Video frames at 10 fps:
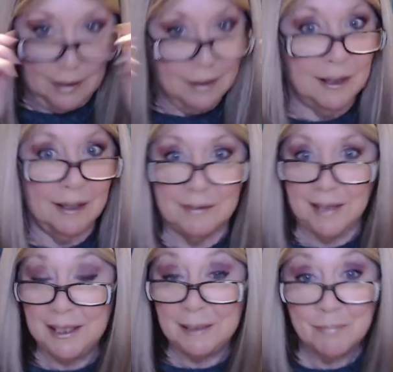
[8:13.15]

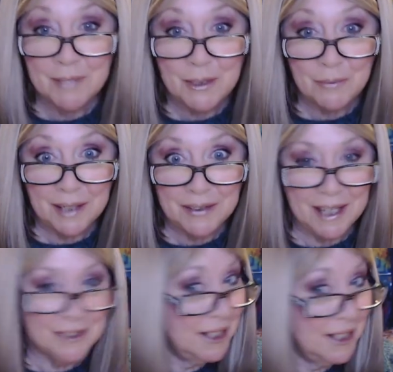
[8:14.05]
Alrighty, so we got
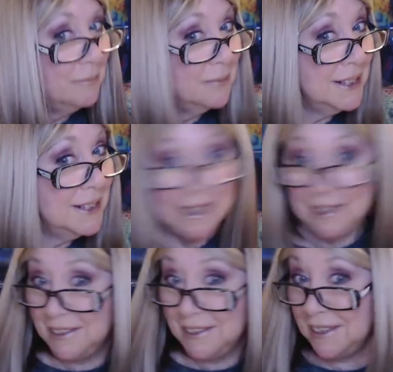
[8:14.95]
that done. Is that
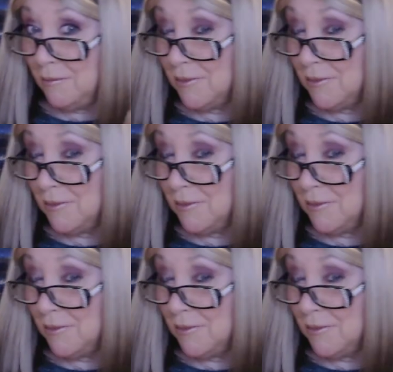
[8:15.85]
easy?